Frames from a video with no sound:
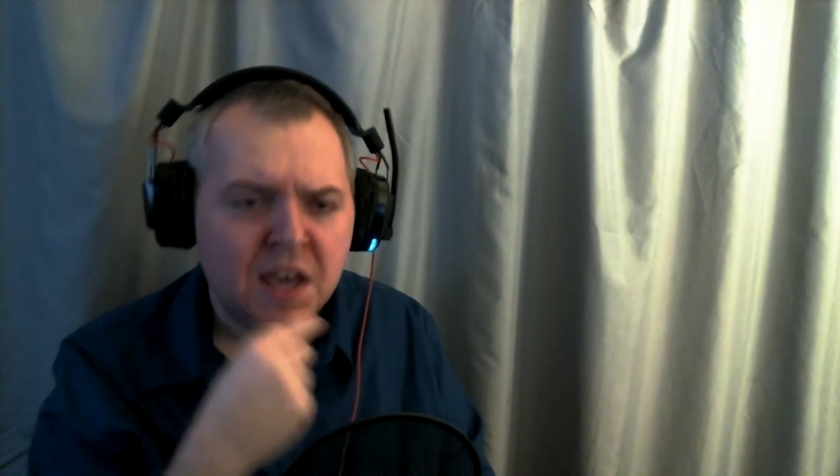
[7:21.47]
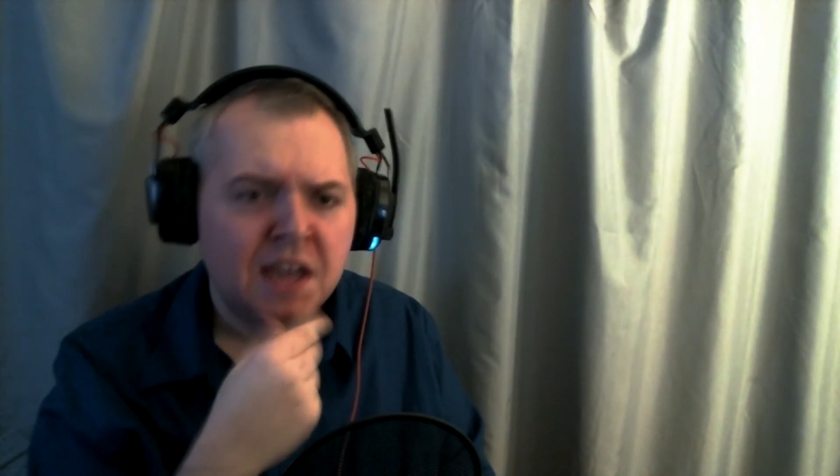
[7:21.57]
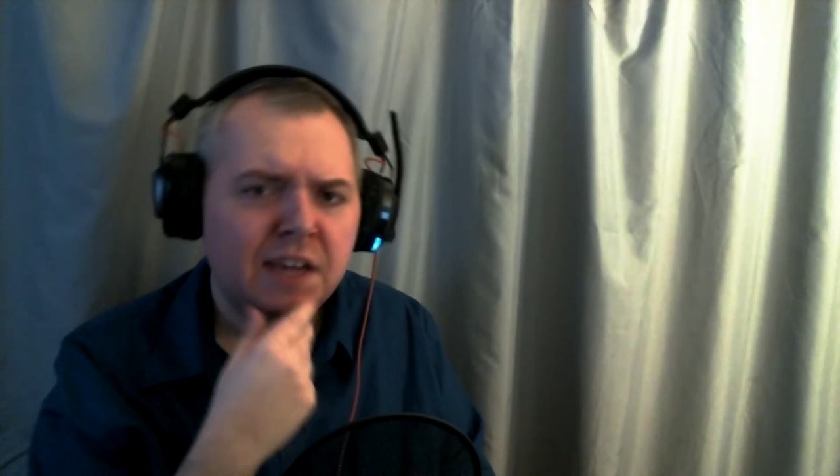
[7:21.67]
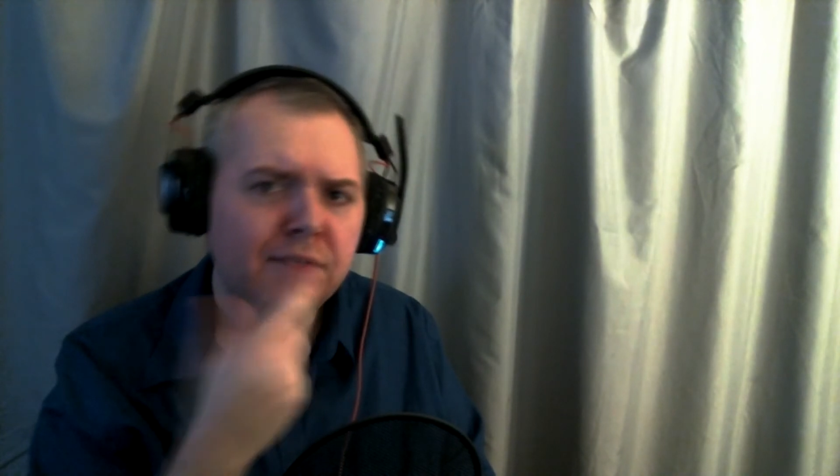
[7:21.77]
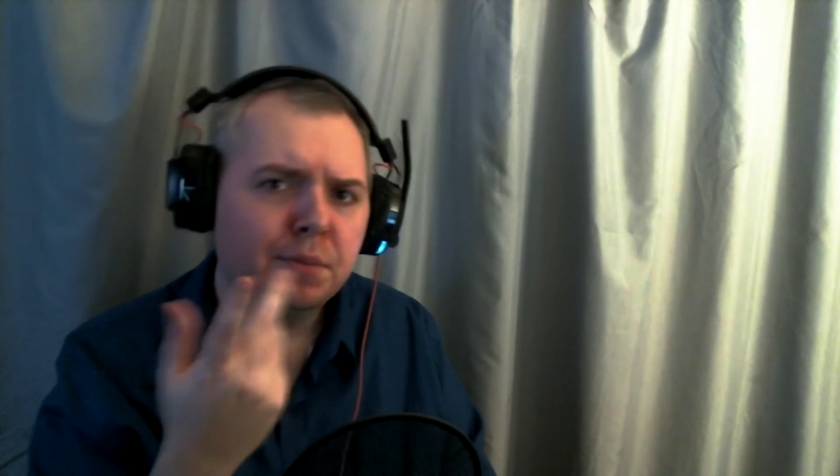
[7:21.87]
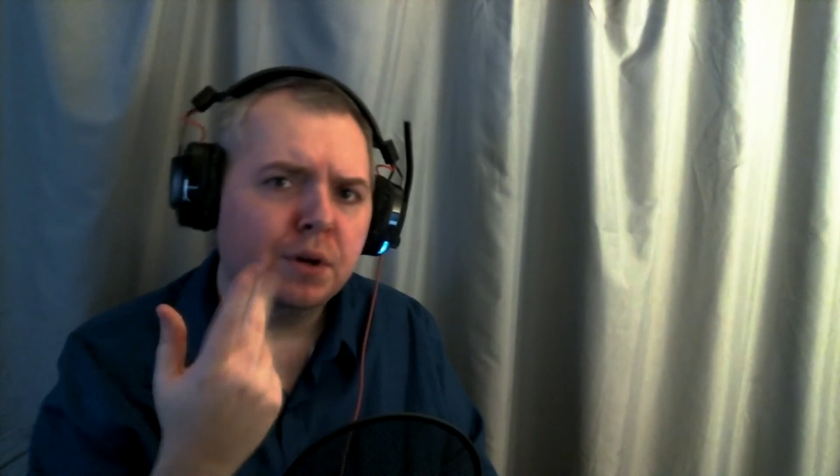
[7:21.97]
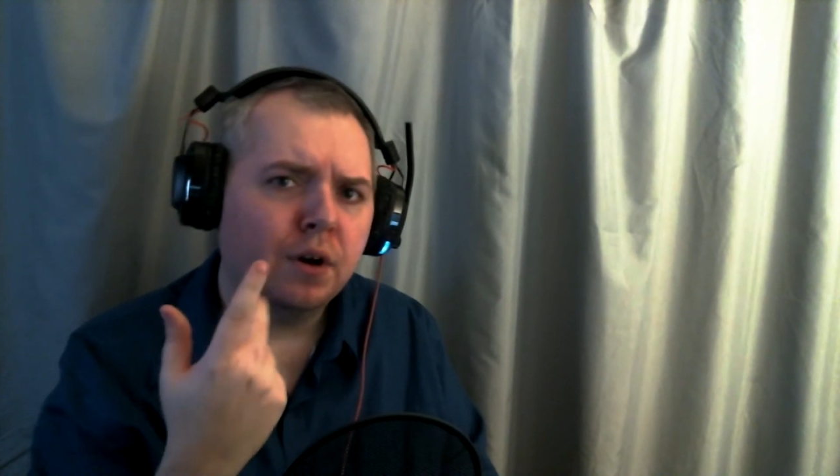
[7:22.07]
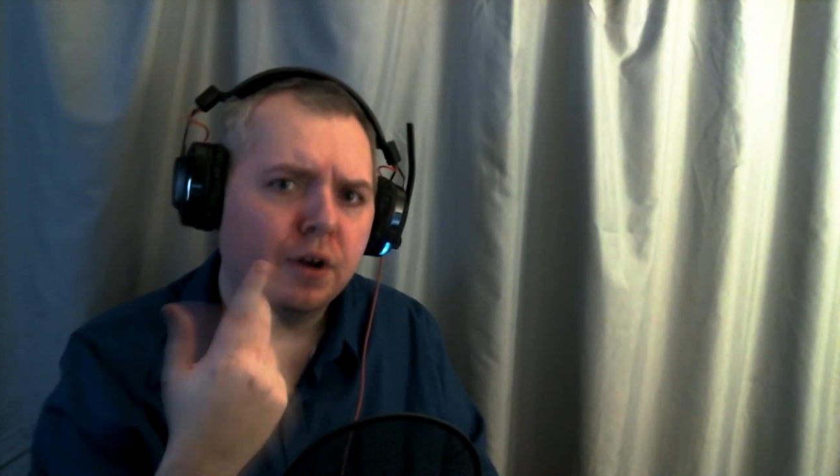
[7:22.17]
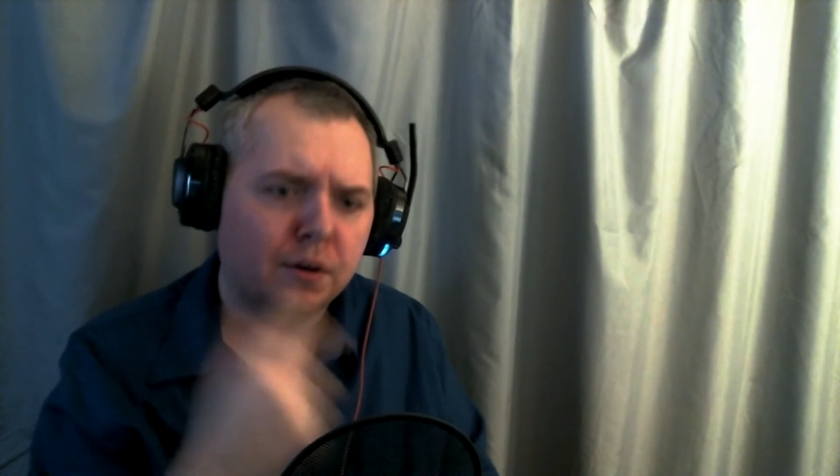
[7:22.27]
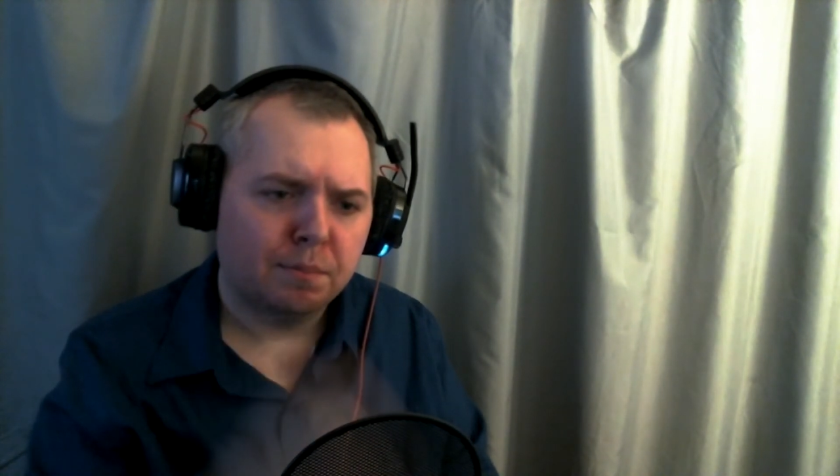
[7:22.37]
Even
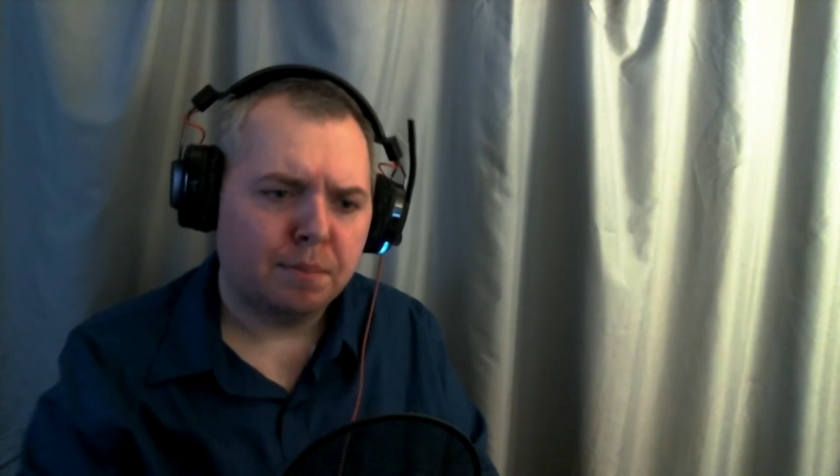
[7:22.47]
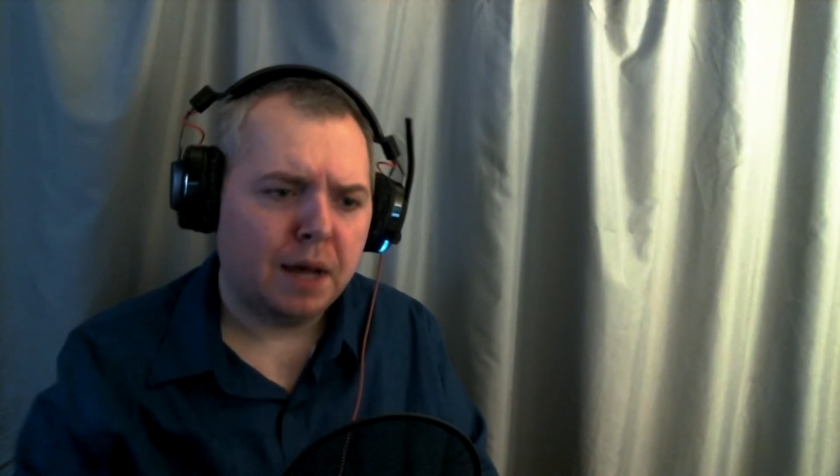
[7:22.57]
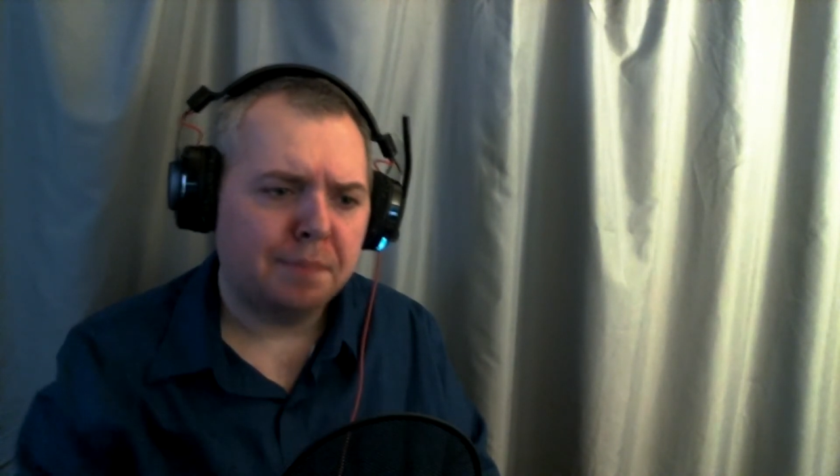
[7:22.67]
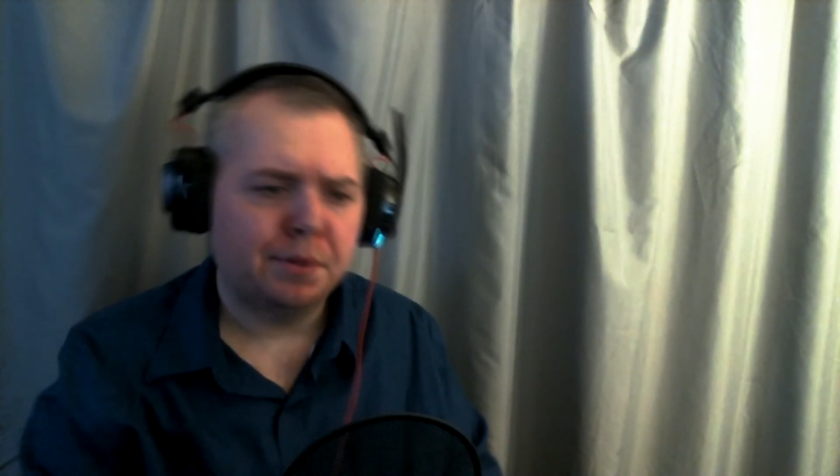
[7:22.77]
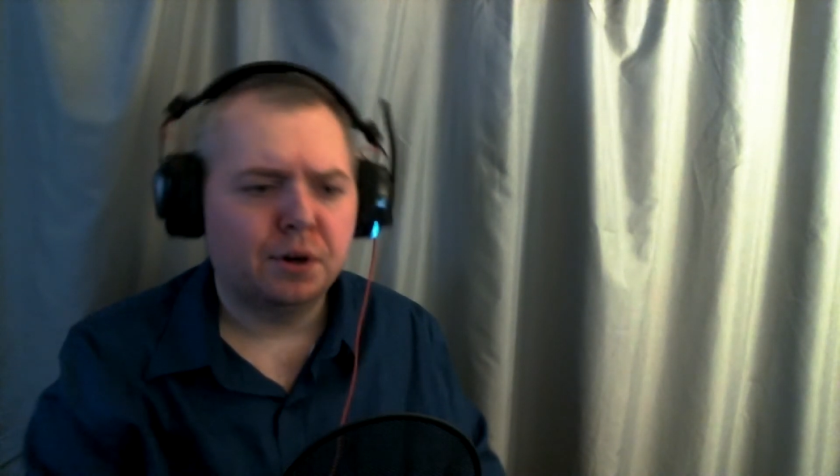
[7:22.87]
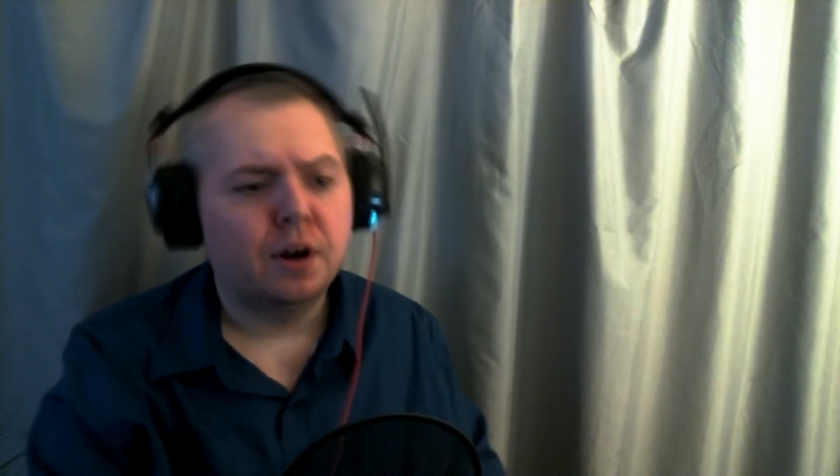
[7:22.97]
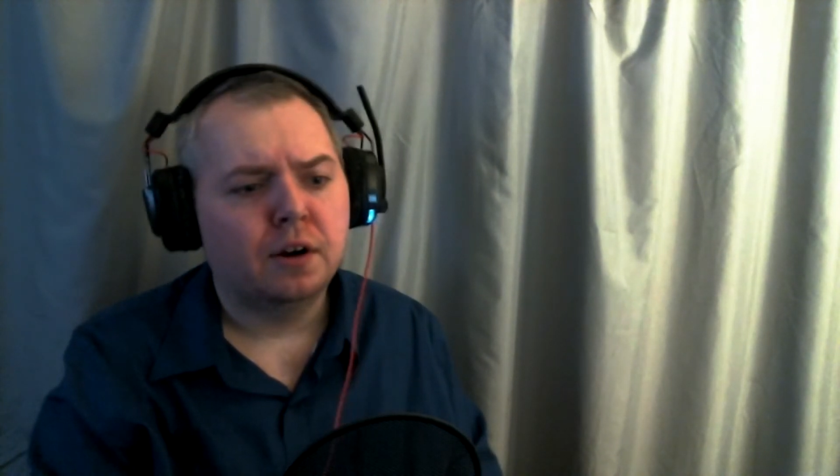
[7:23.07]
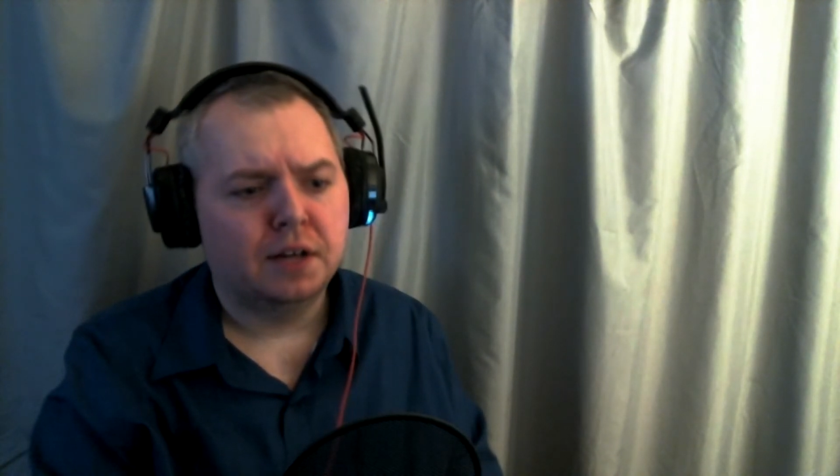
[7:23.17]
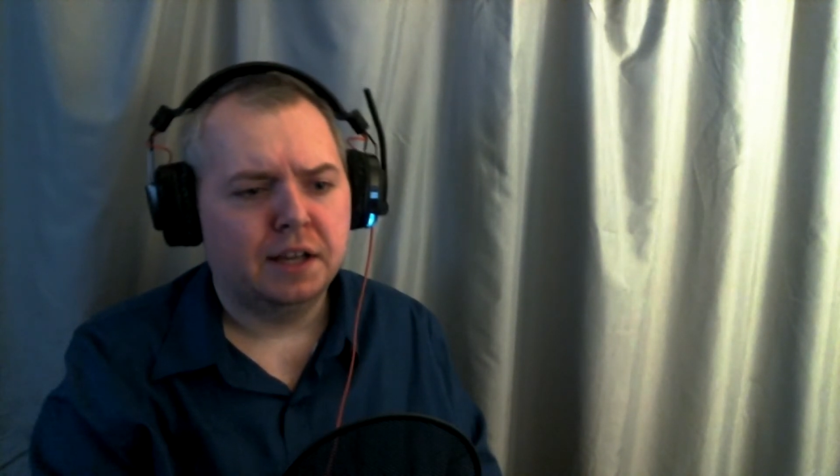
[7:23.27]
Bernard, bot Bernard,